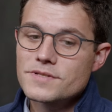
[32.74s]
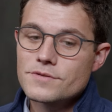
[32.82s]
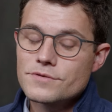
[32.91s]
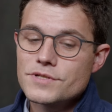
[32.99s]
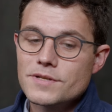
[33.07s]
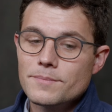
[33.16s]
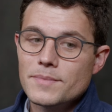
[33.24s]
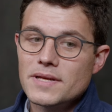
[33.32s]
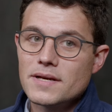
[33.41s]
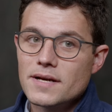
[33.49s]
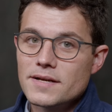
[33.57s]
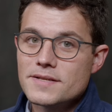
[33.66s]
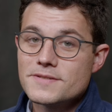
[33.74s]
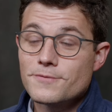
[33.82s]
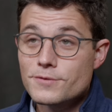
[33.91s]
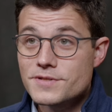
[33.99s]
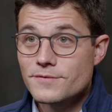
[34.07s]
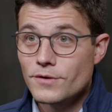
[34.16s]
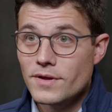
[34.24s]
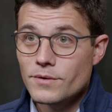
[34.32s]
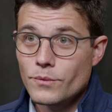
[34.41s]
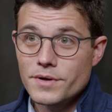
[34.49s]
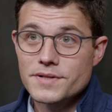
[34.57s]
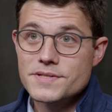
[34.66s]
surgeon because, first of all, I
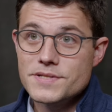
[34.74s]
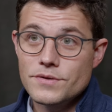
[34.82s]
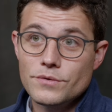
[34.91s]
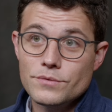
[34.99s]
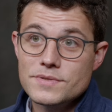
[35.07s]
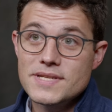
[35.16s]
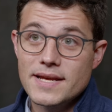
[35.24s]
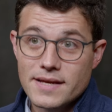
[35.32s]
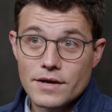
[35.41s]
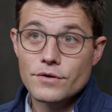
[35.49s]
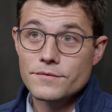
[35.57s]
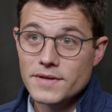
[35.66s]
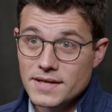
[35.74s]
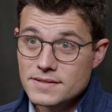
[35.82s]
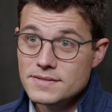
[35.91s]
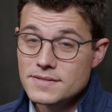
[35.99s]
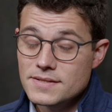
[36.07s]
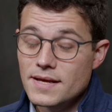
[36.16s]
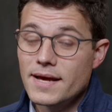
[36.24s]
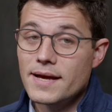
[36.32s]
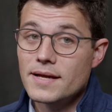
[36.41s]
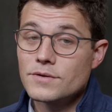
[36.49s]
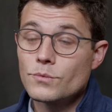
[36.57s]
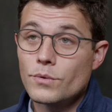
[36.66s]
wanted to take care of kids
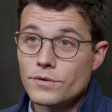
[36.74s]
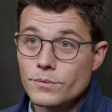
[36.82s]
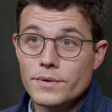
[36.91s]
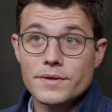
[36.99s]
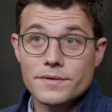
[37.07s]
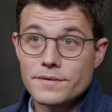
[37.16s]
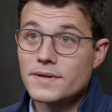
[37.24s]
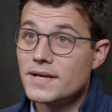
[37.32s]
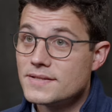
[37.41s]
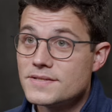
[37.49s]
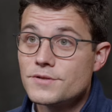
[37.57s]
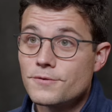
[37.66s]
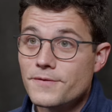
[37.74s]
and work with kids and their